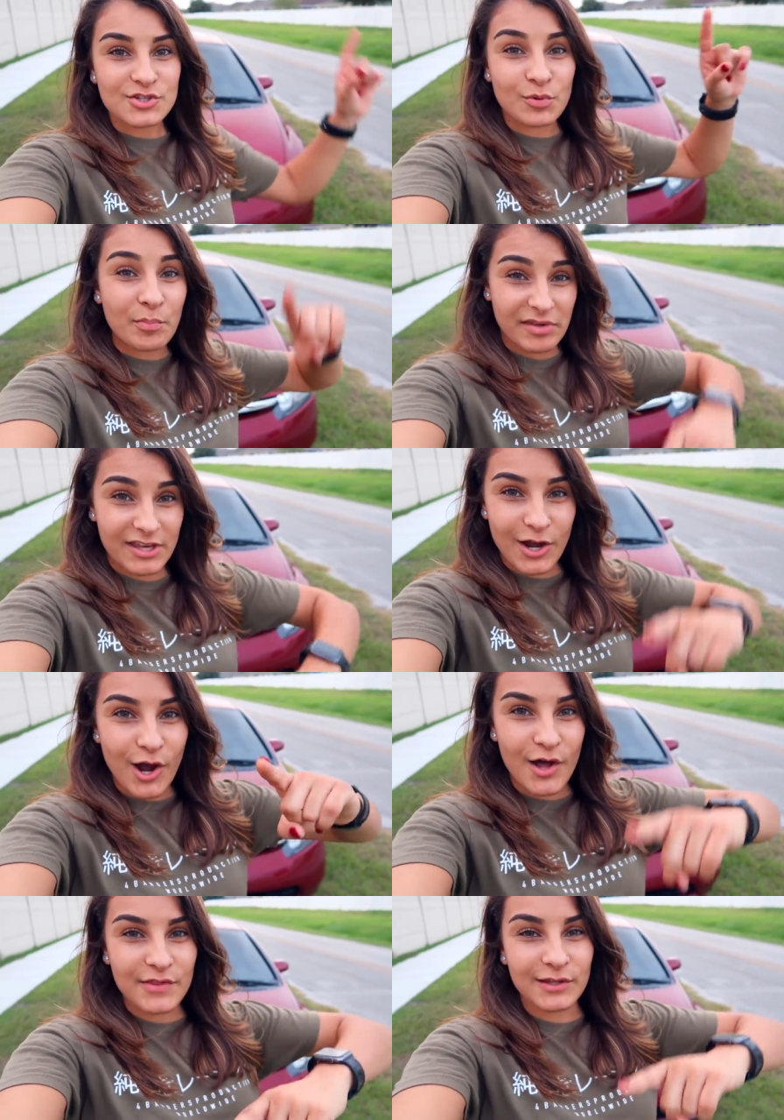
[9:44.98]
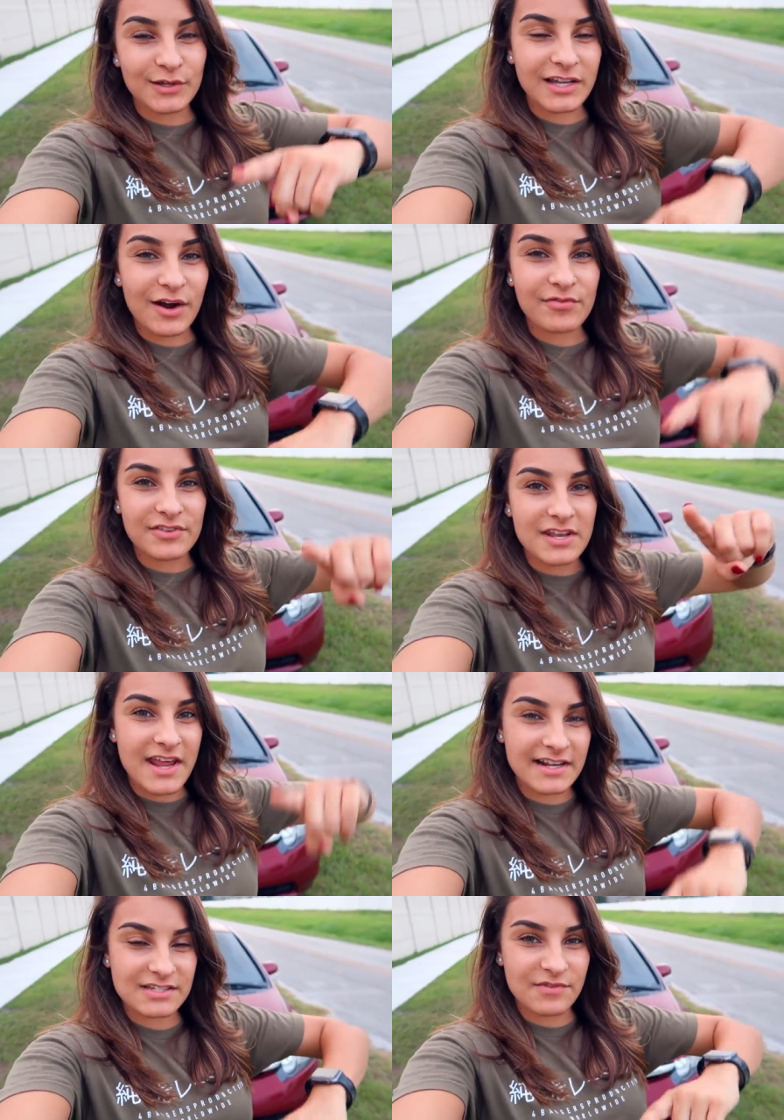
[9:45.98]
So be on the lookout for the
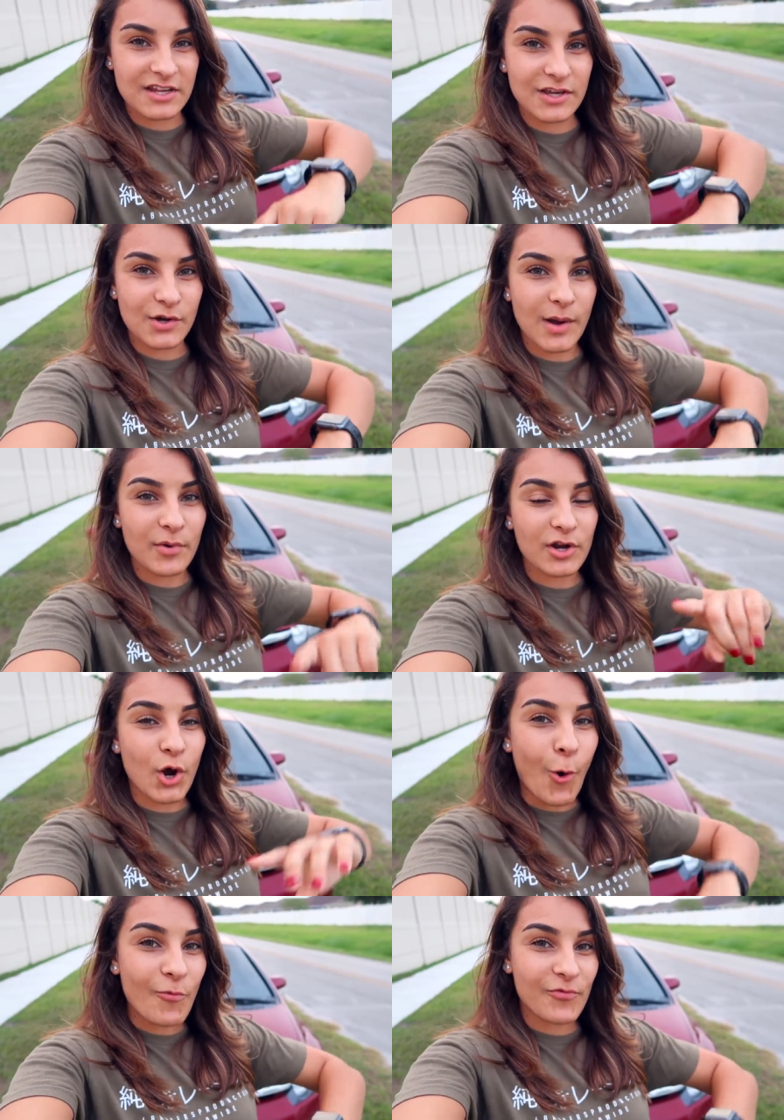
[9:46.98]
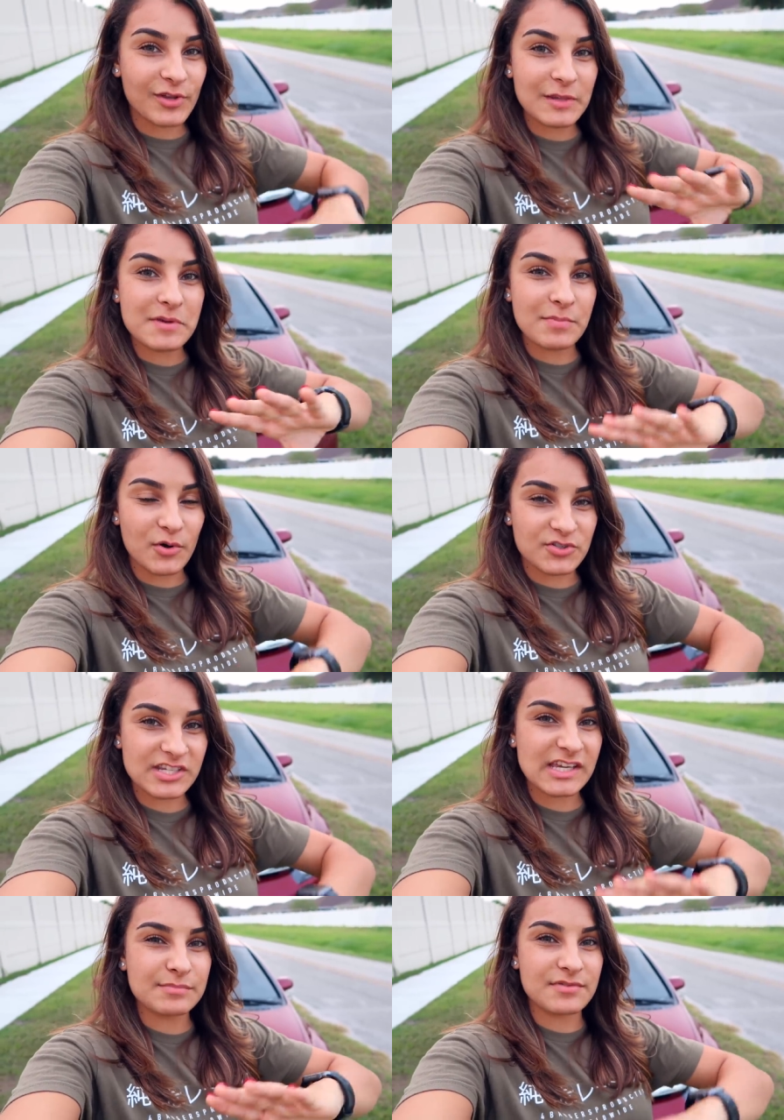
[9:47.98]
next video. I'm gonna hopefully be
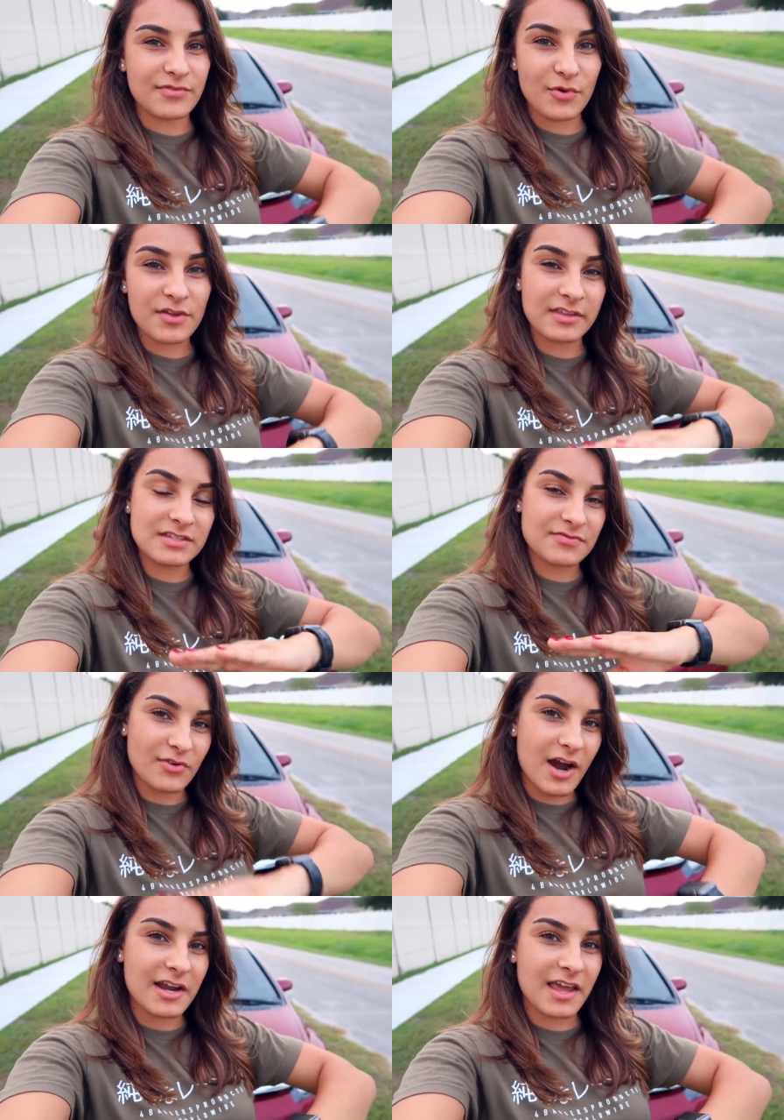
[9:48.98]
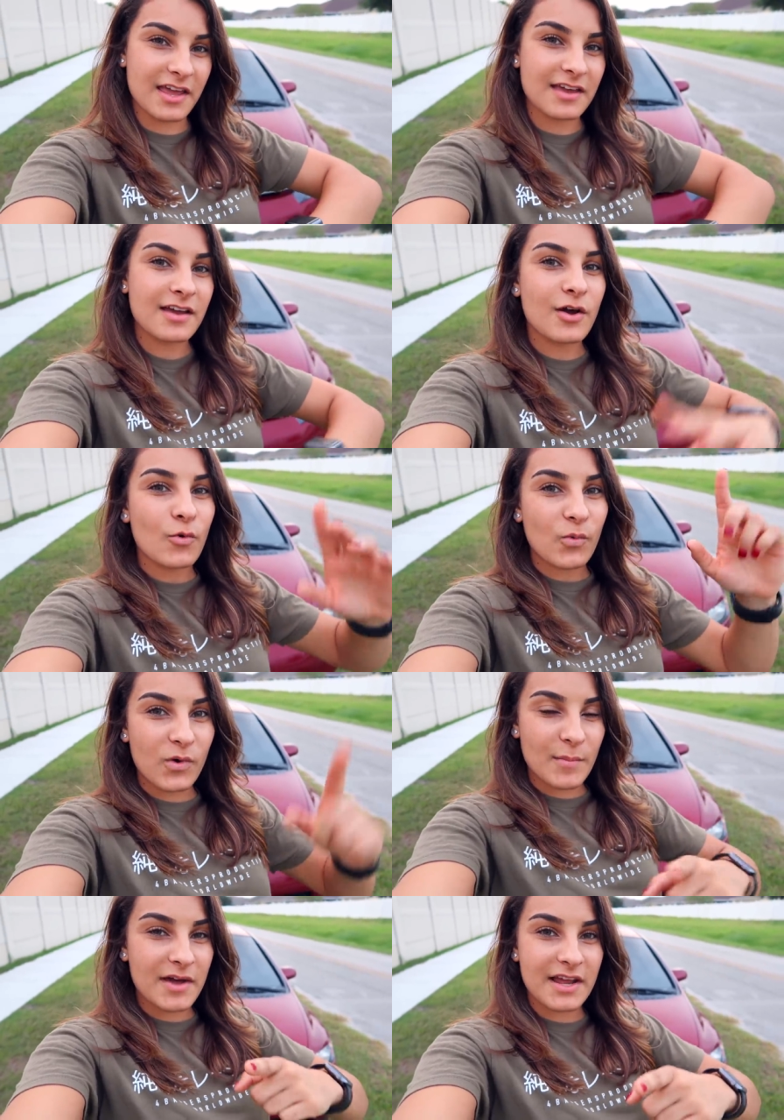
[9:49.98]
posting it before this Friday
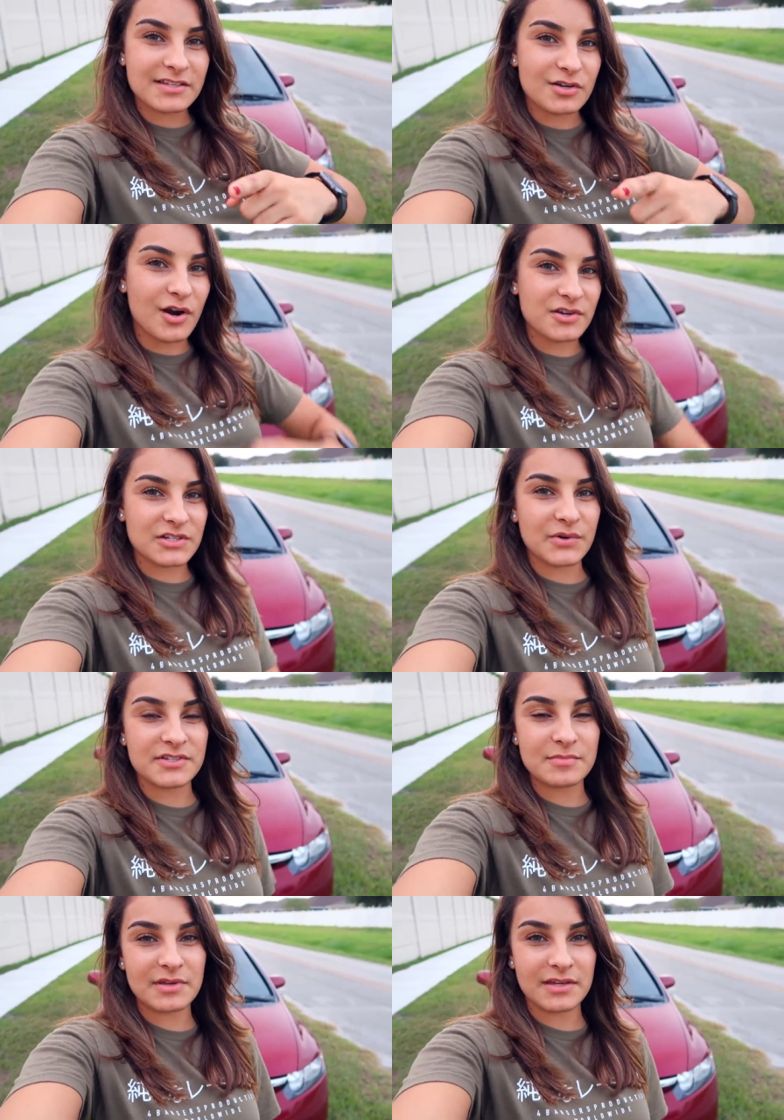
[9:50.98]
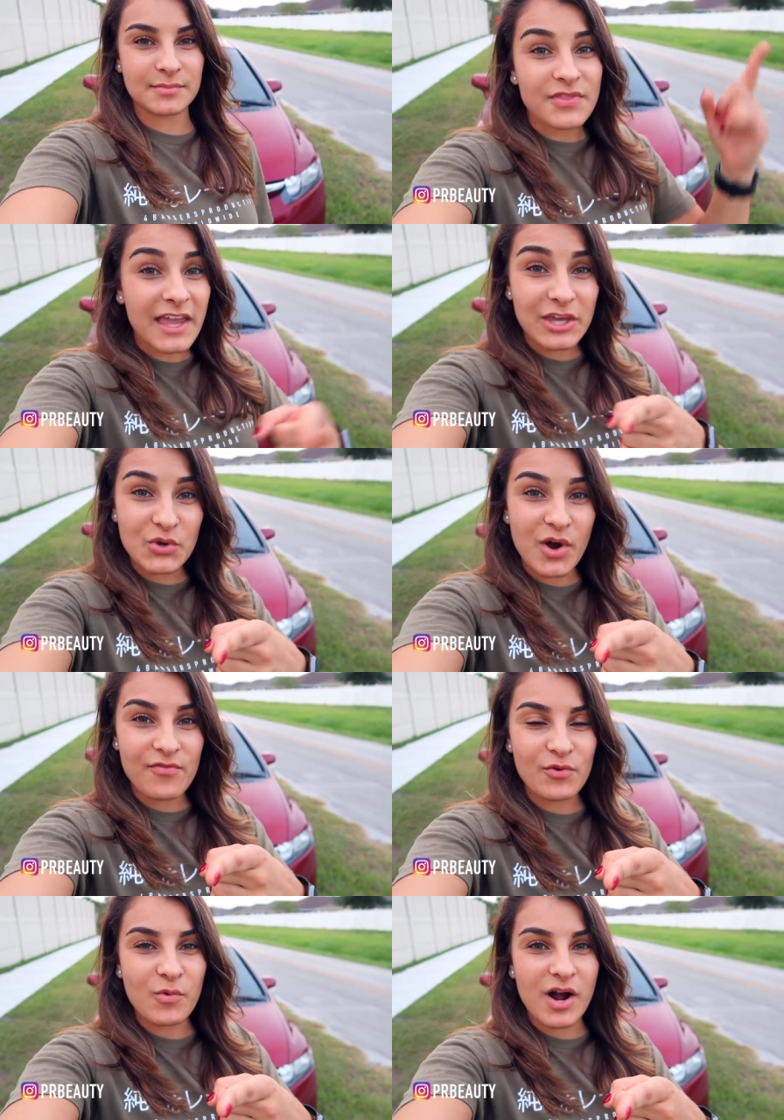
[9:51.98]
what my next car is going to be. Thank you all
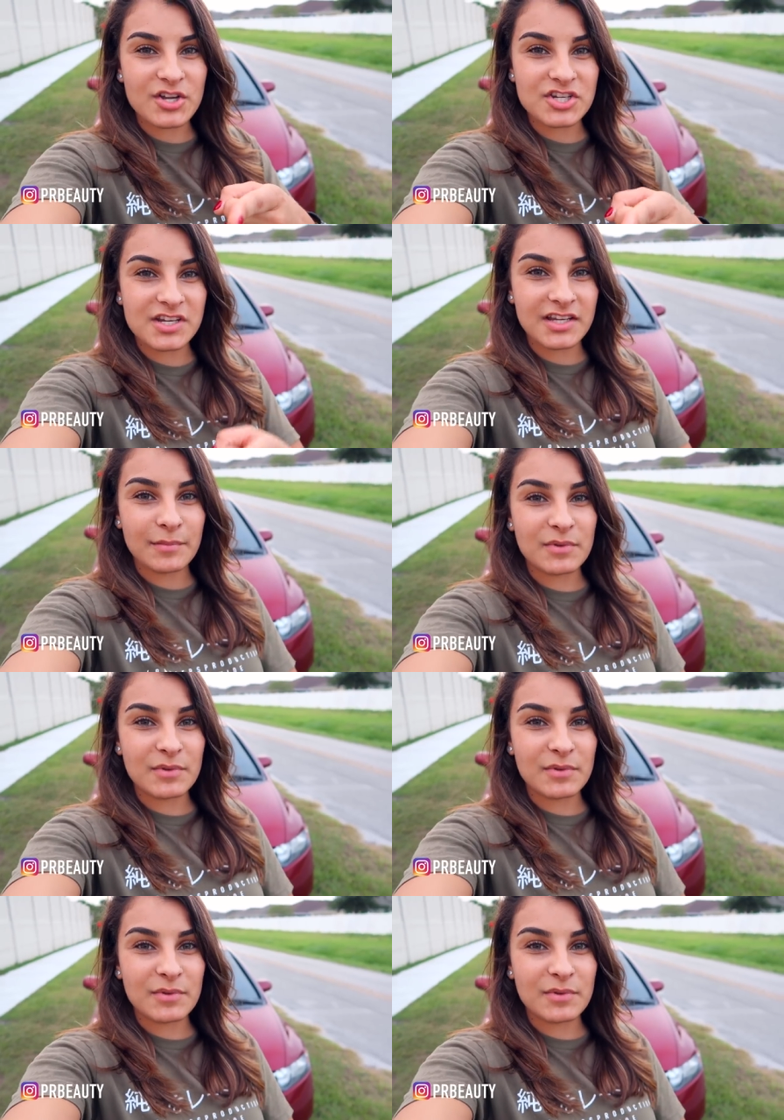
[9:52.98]
for watching.